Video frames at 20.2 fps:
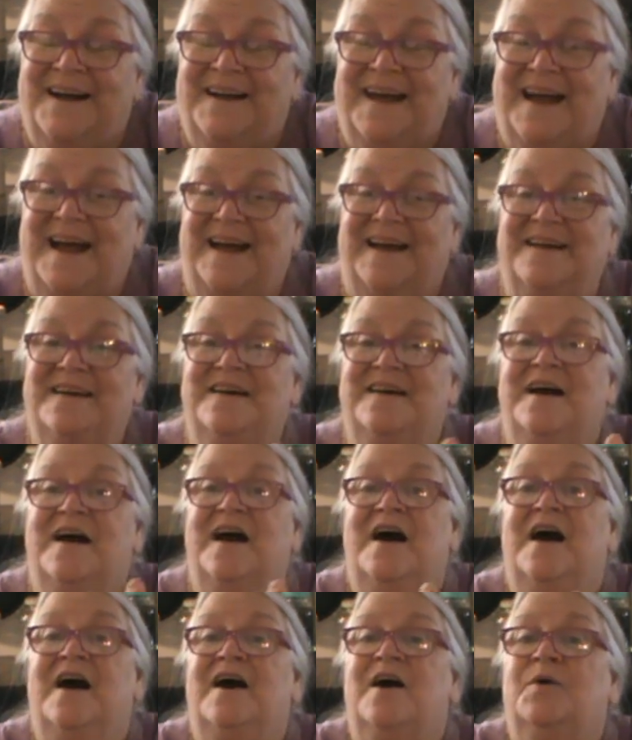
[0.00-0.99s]
Okay?
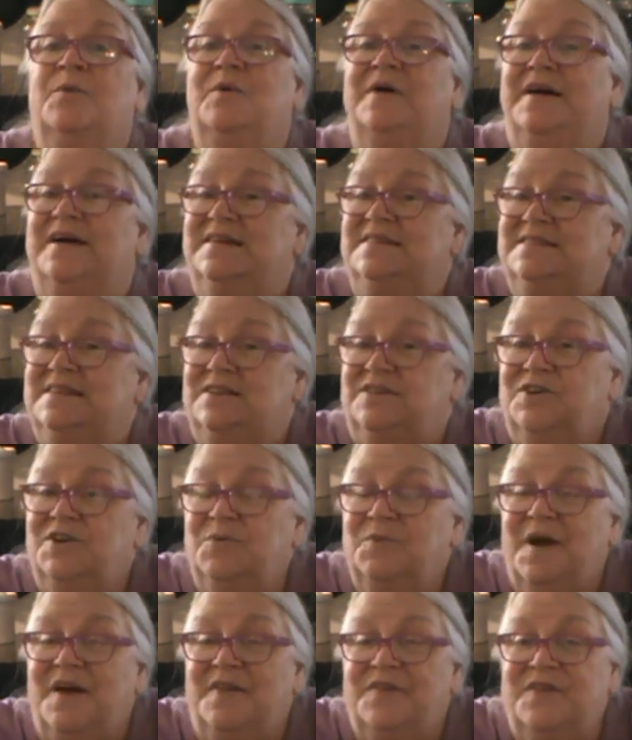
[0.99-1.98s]
We continued
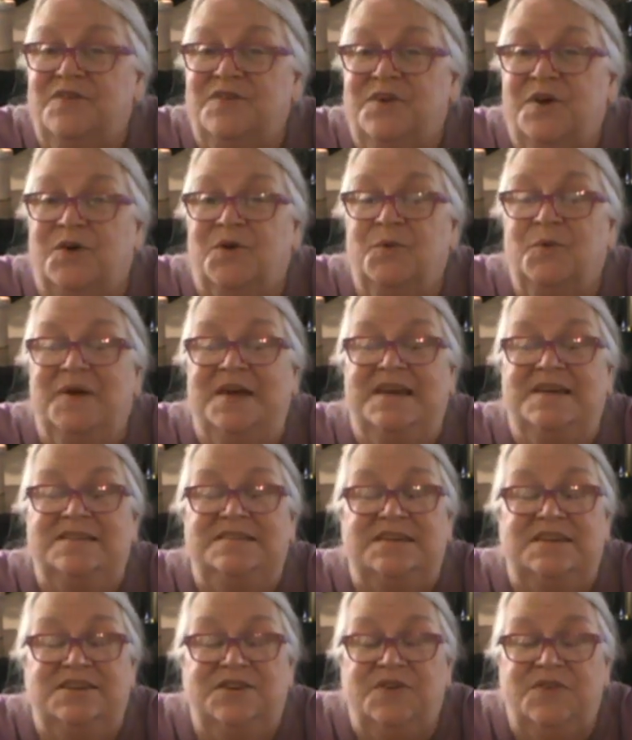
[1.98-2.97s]
around the circle, we
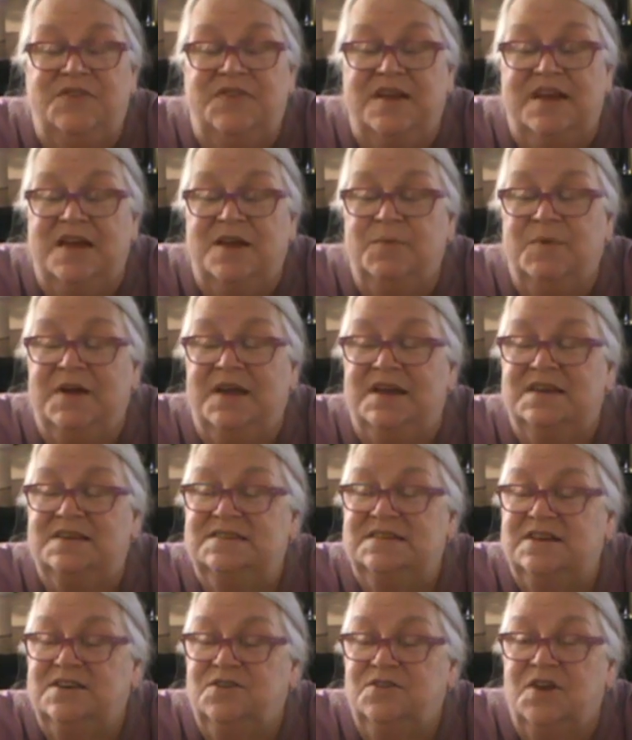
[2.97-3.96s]
continued singing,
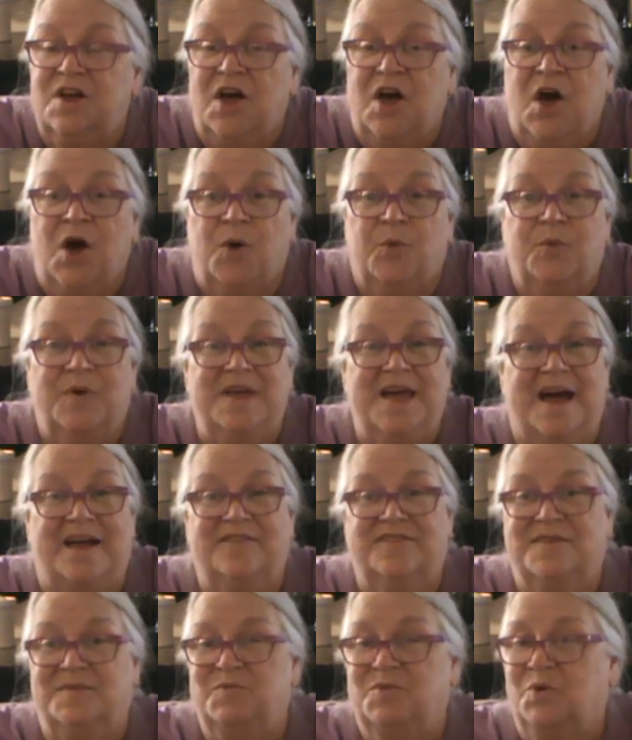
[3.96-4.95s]
we
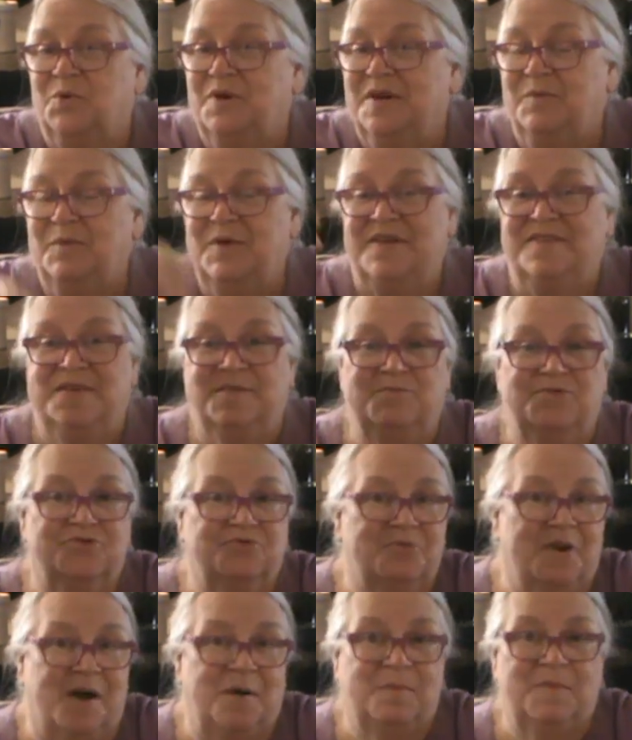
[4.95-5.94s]
had some noise, we had some
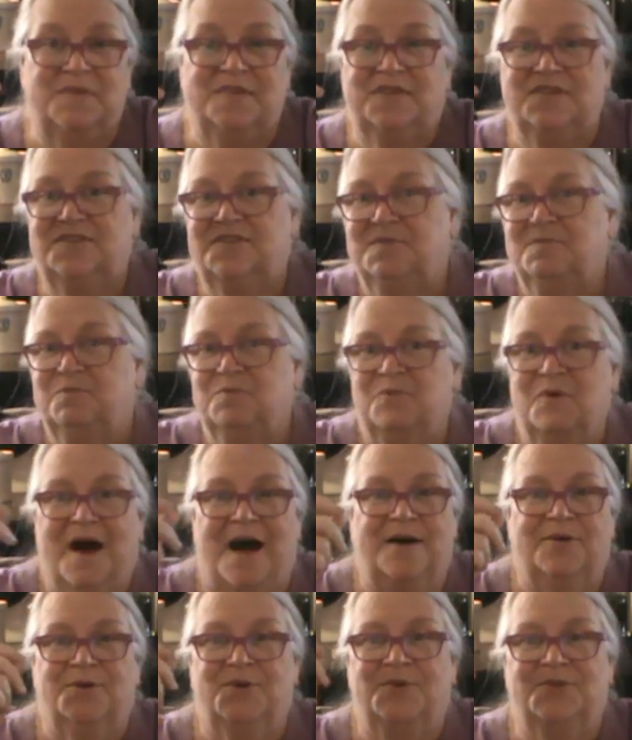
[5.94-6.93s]
drums and some
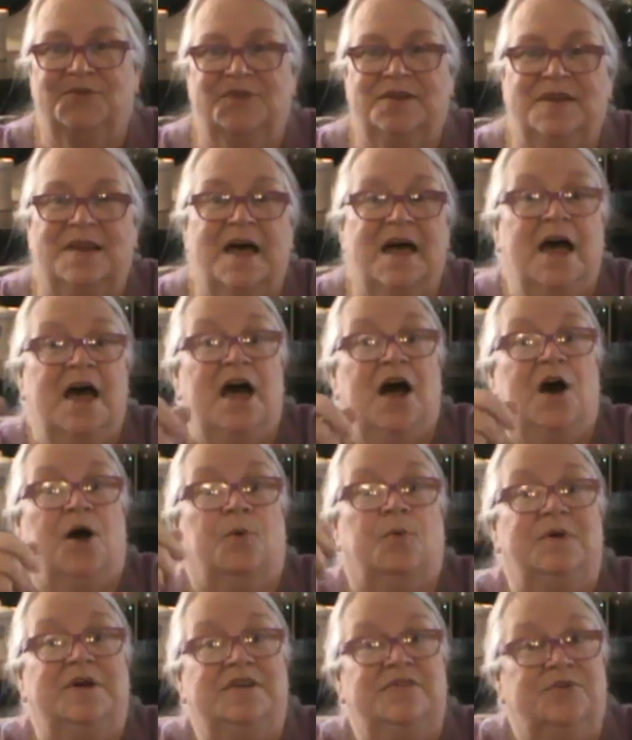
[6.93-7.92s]
rattles, and
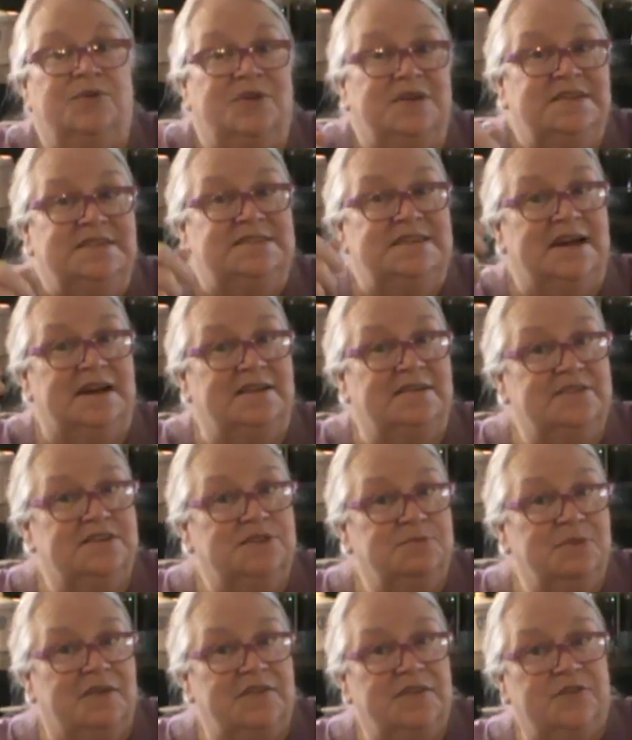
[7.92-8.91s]
we sort of danced
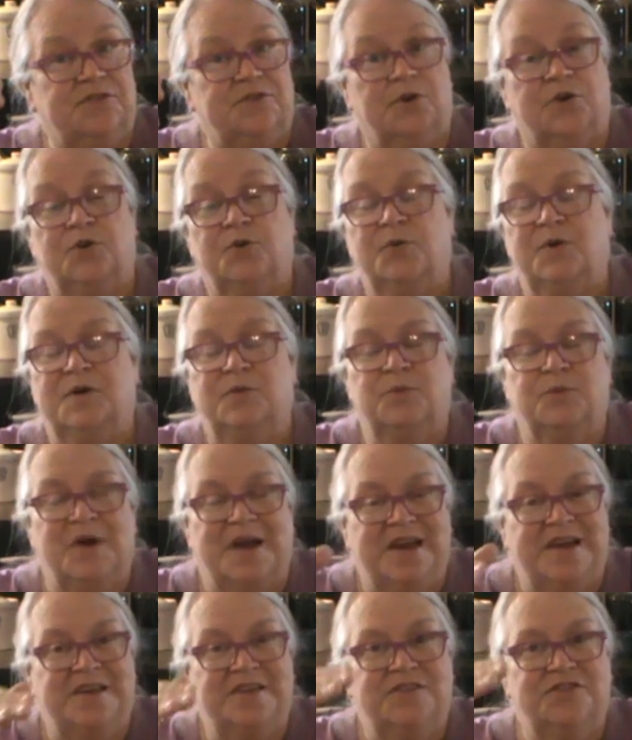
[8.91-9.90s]
around the circle and
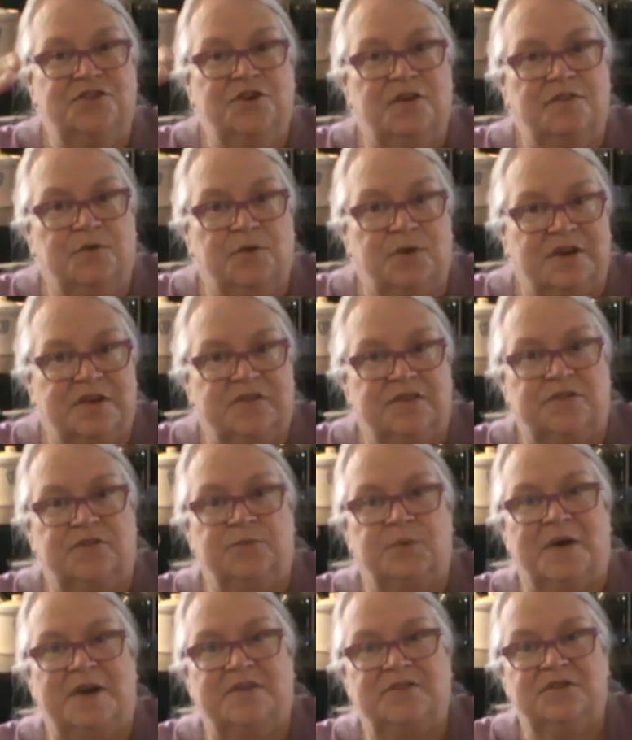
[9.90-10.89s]
raised our voices,
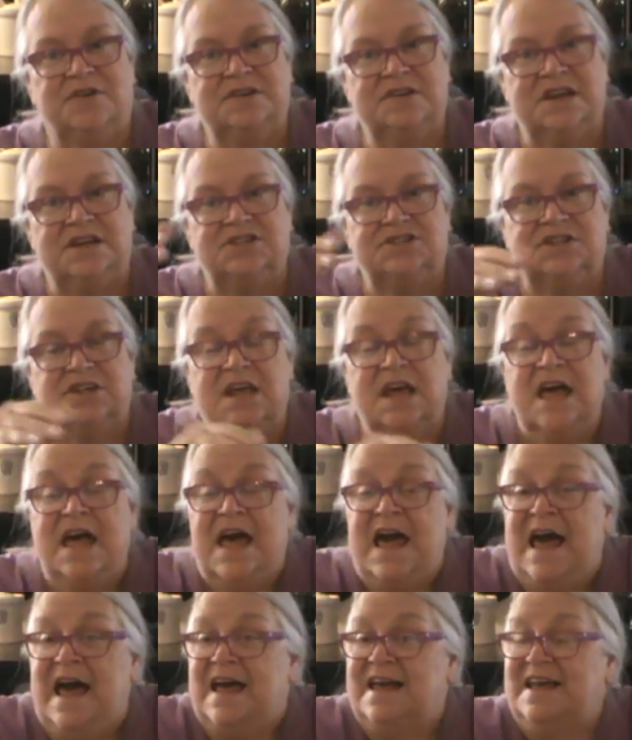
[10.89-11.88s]
raised our intention.
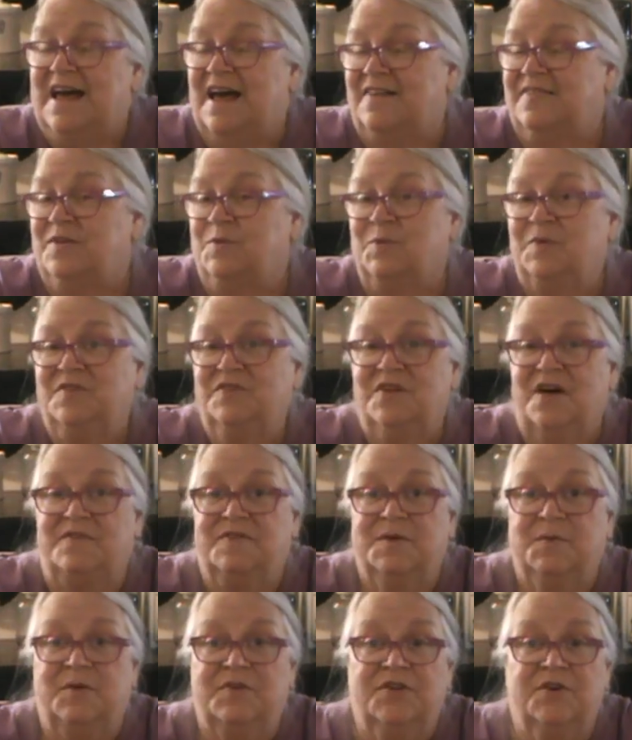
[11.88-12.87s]
Yes, it was
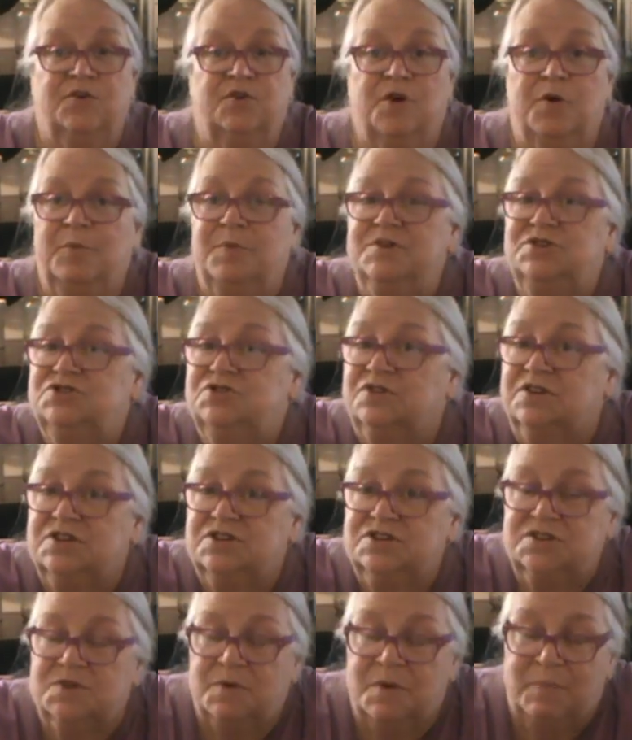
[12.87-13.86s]
lovely with a group, but you can
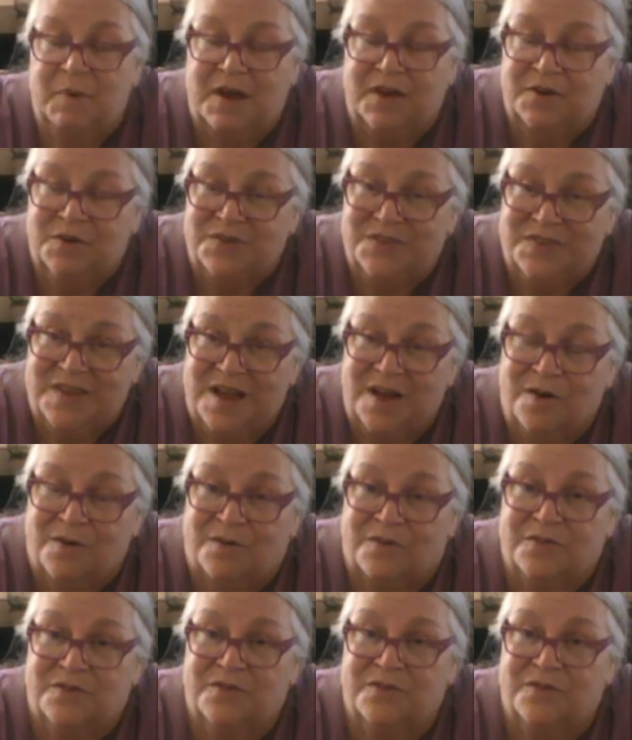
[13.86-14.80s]
do it by yourself.